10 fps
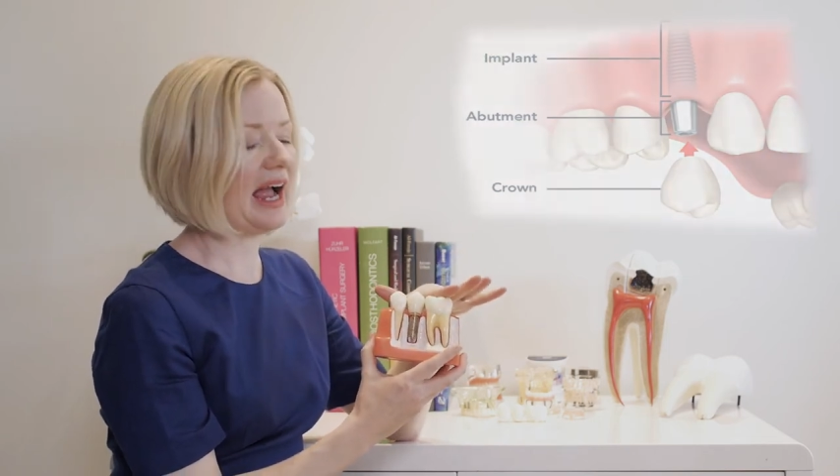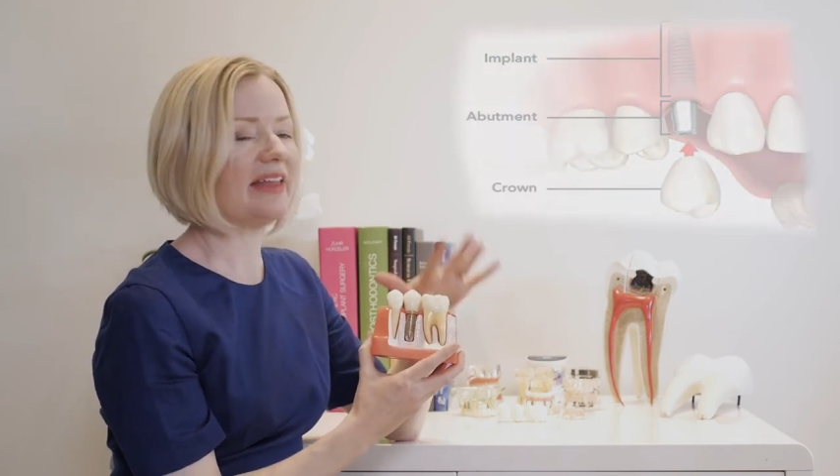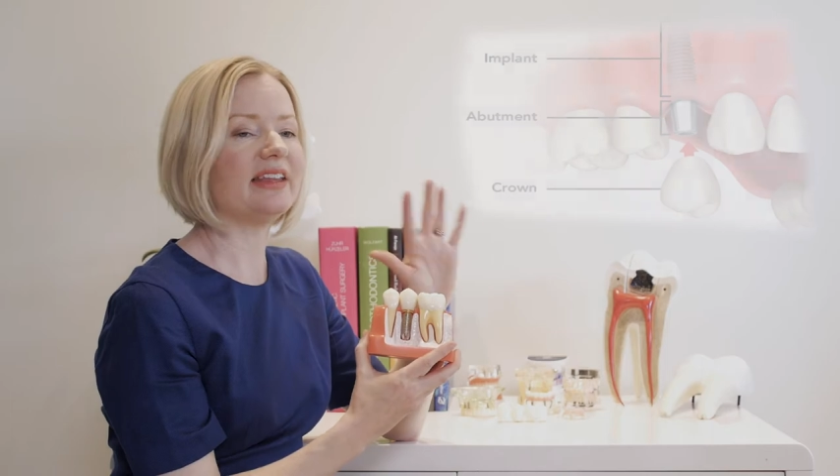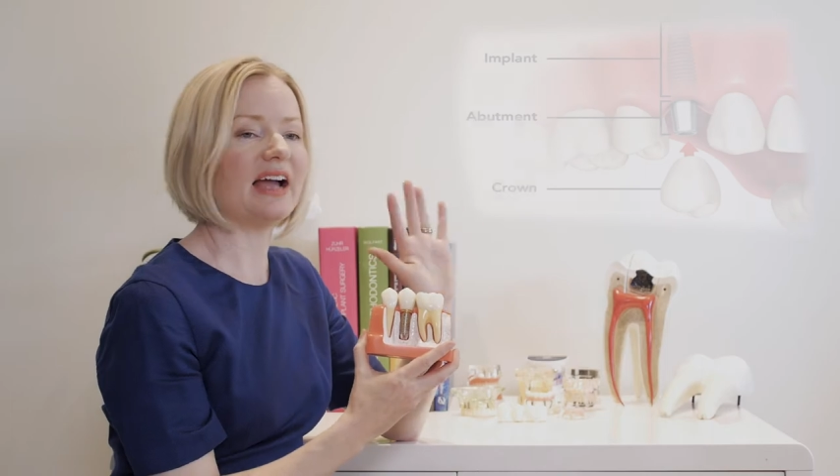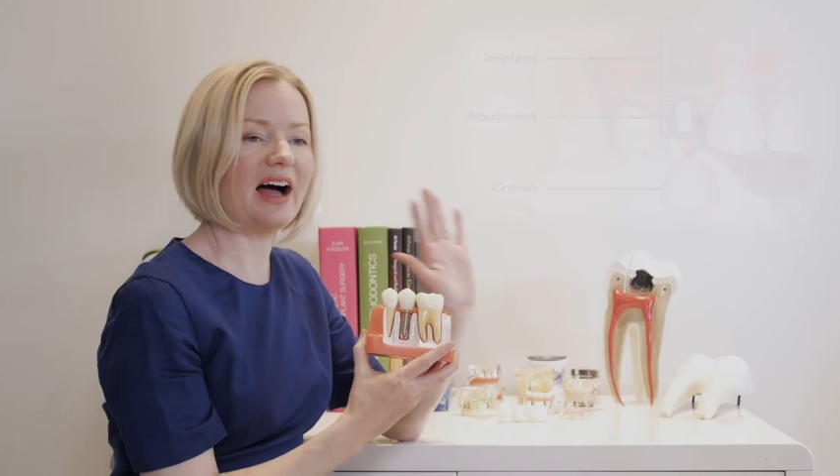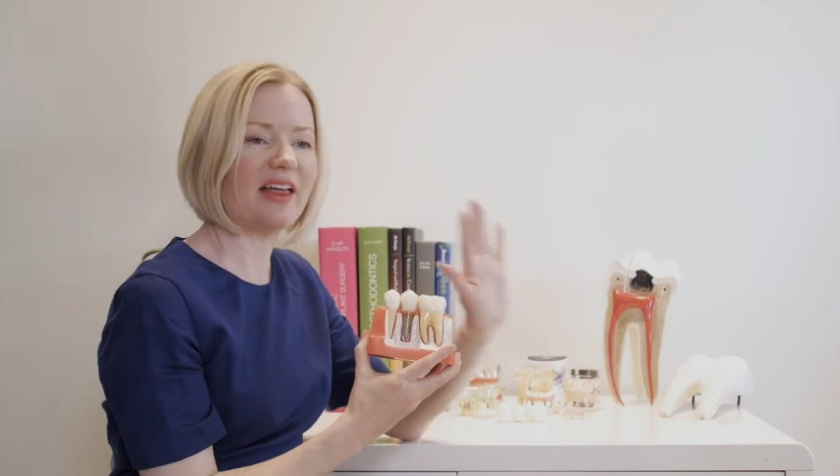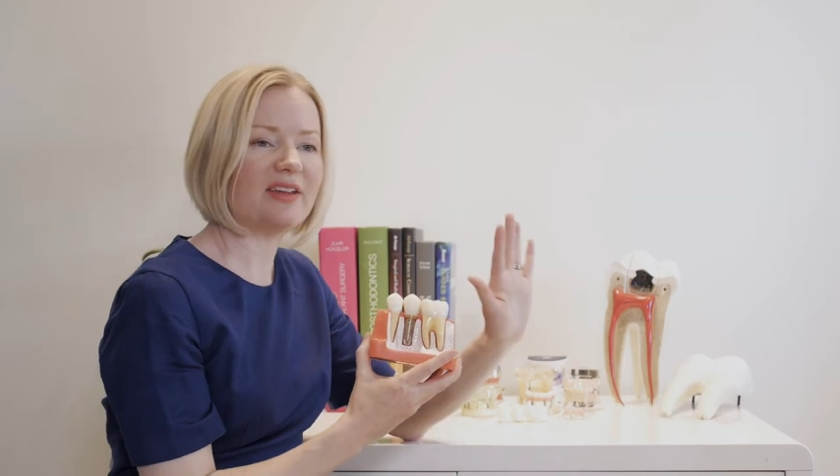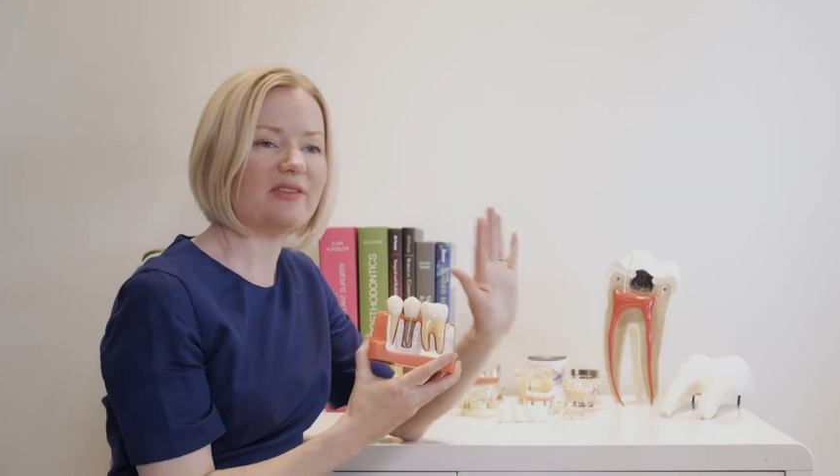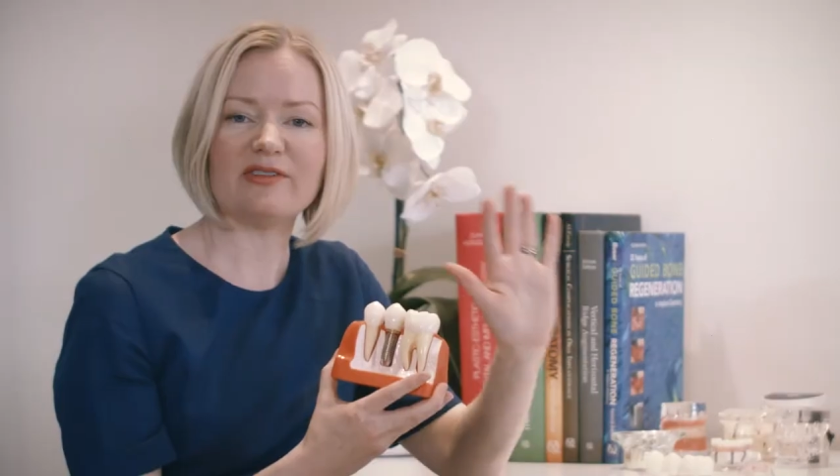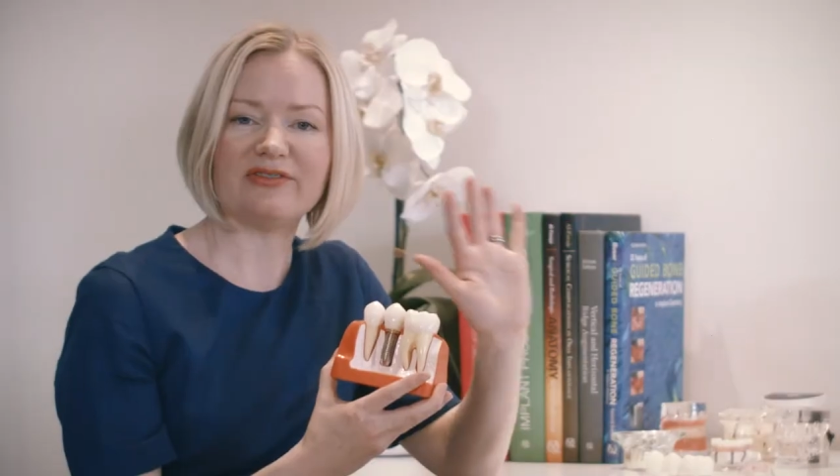And the
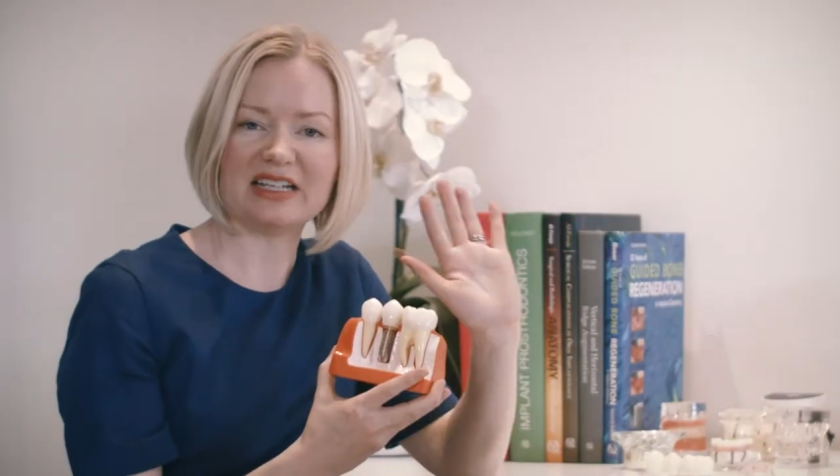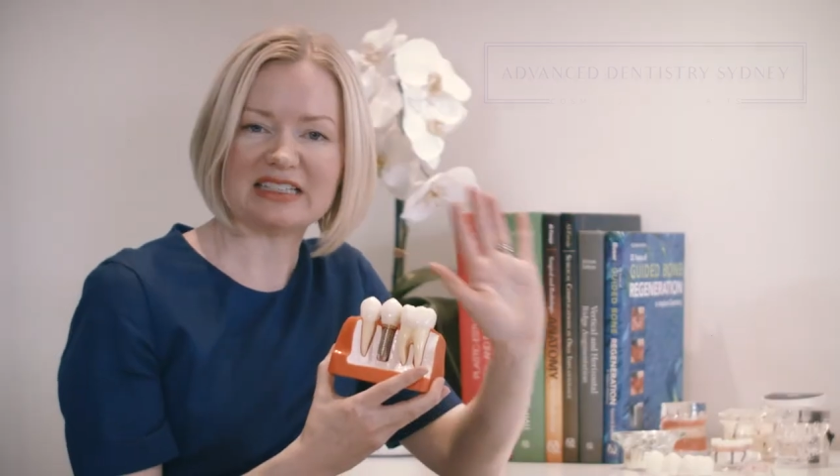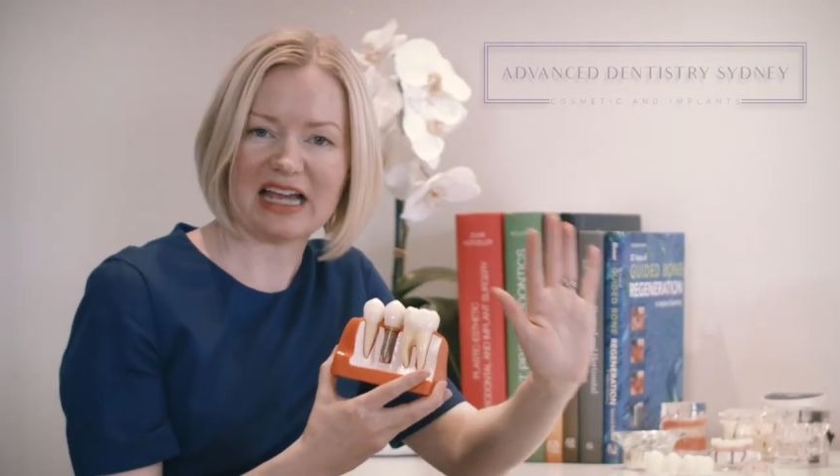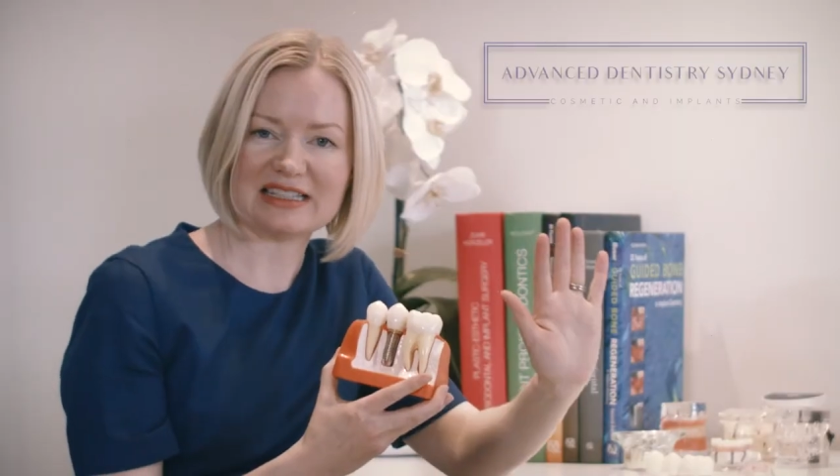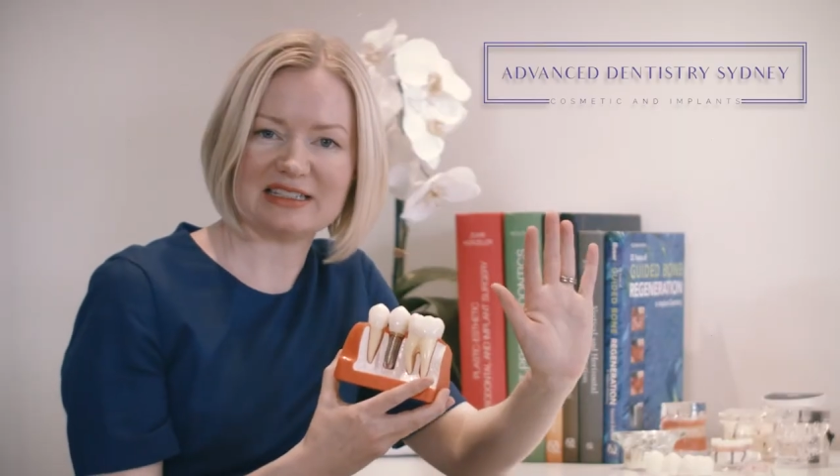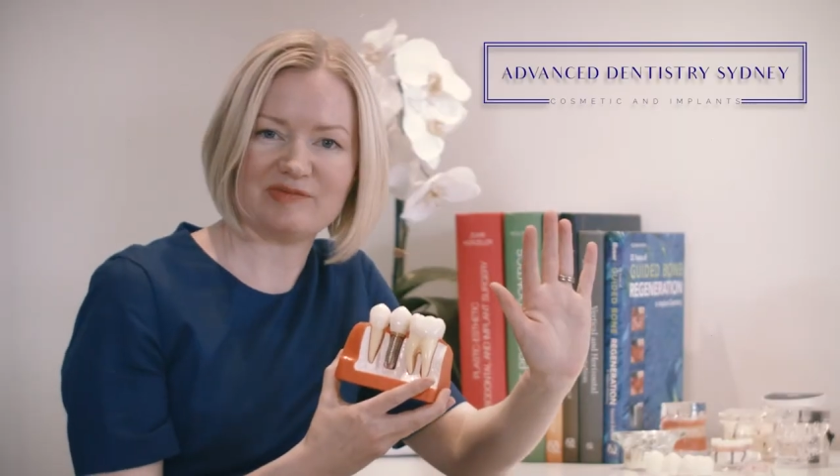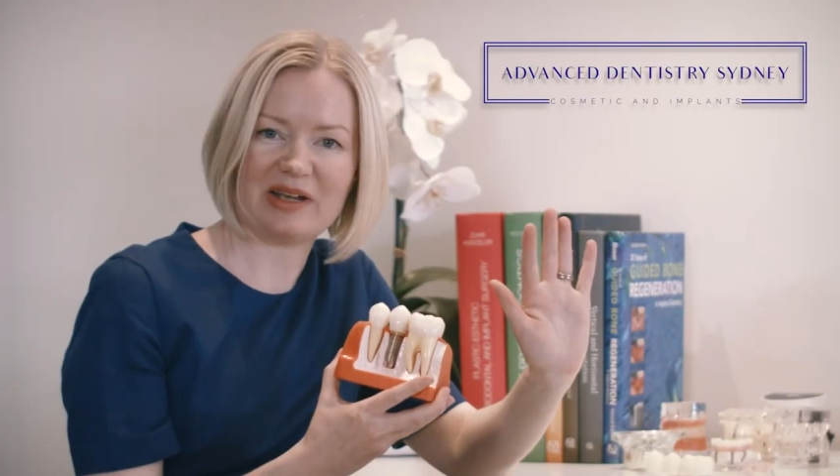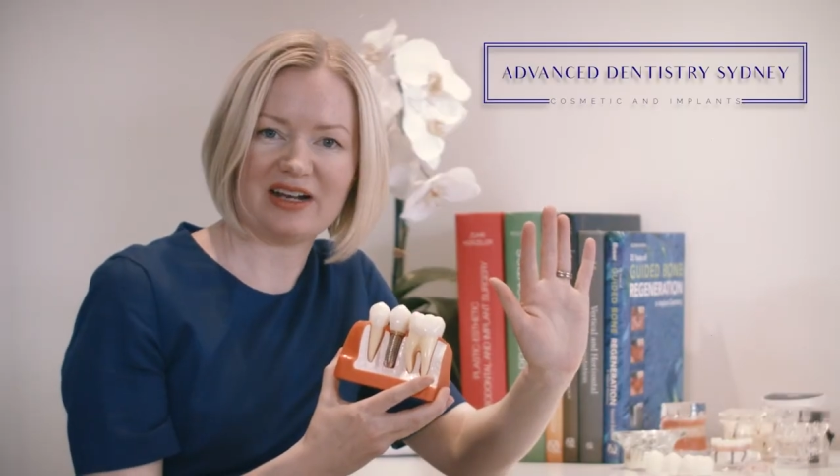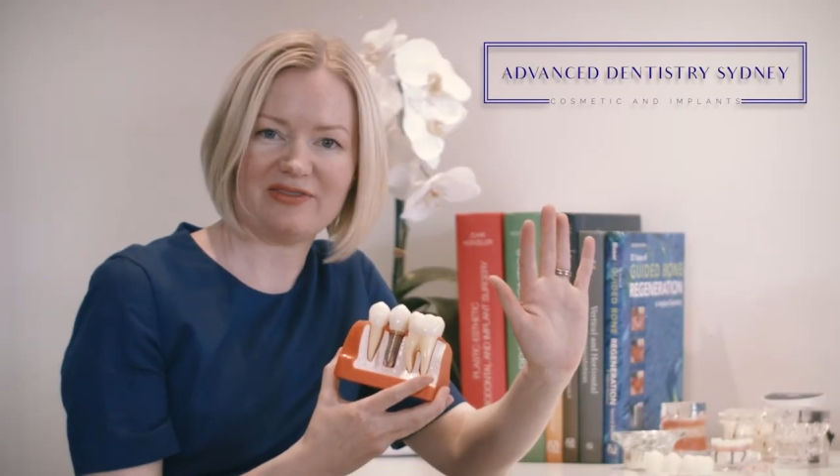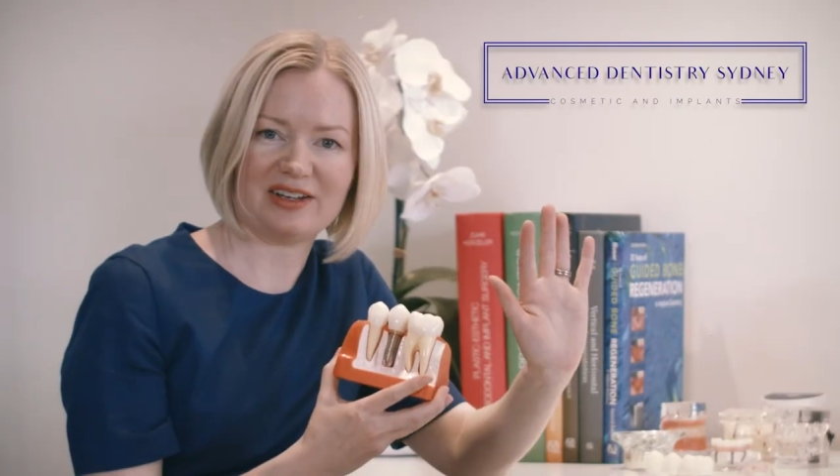other fantastic
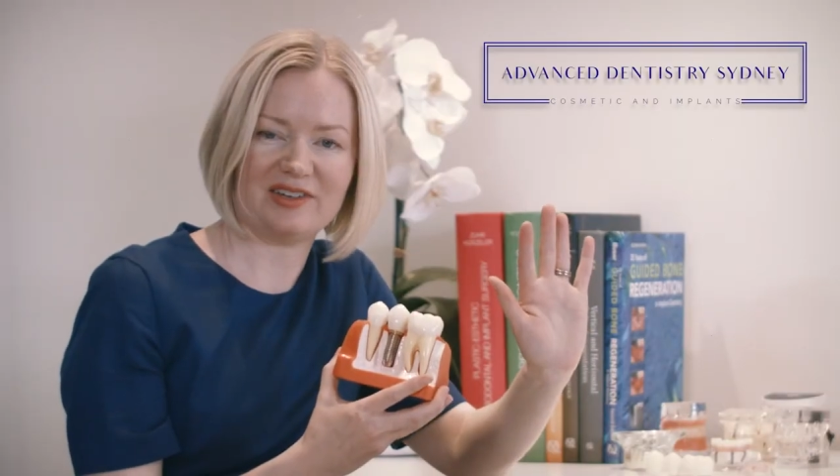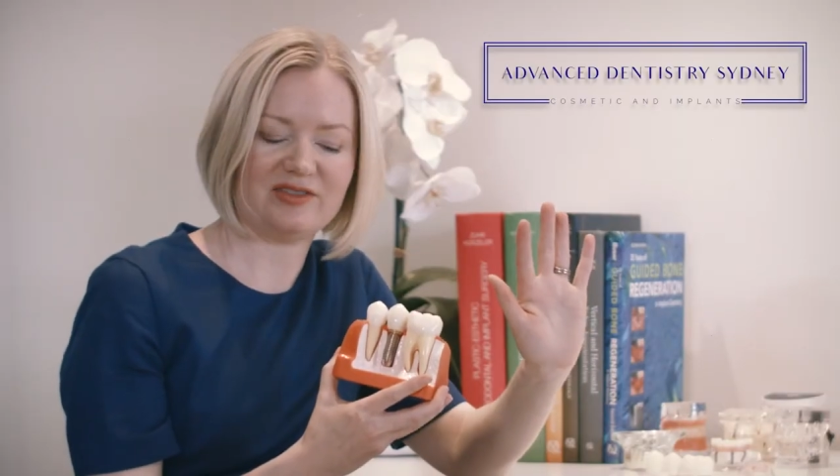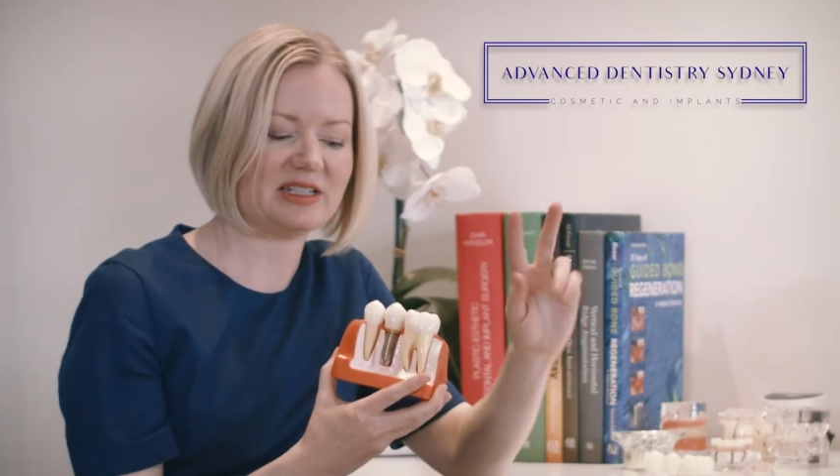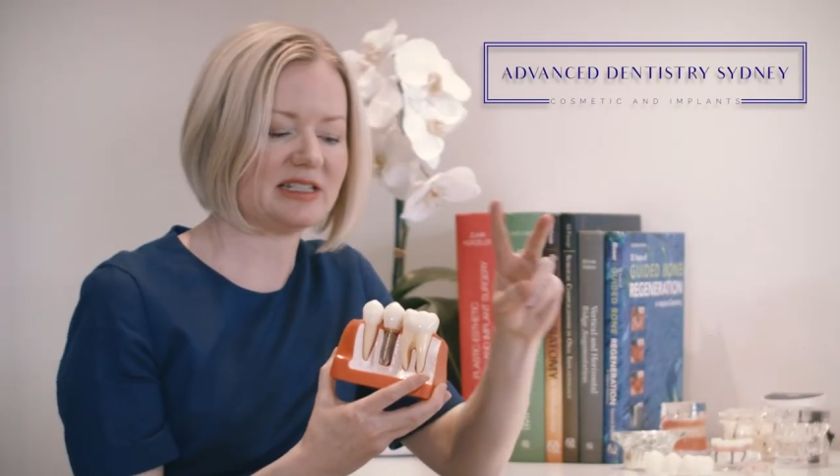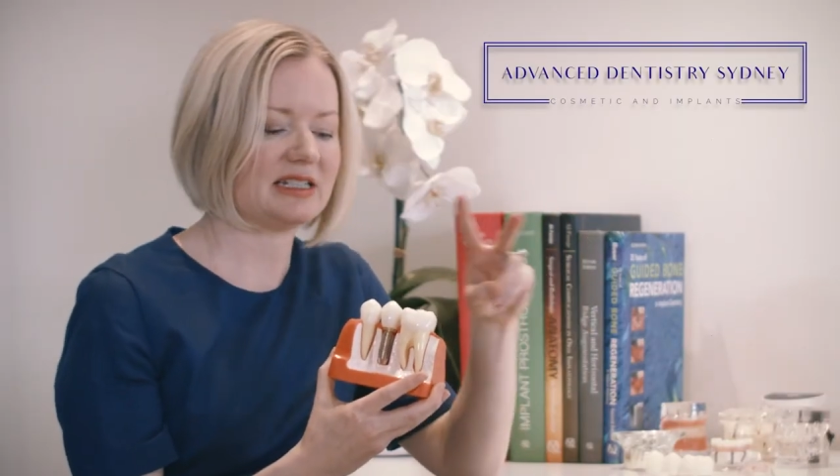benefit of this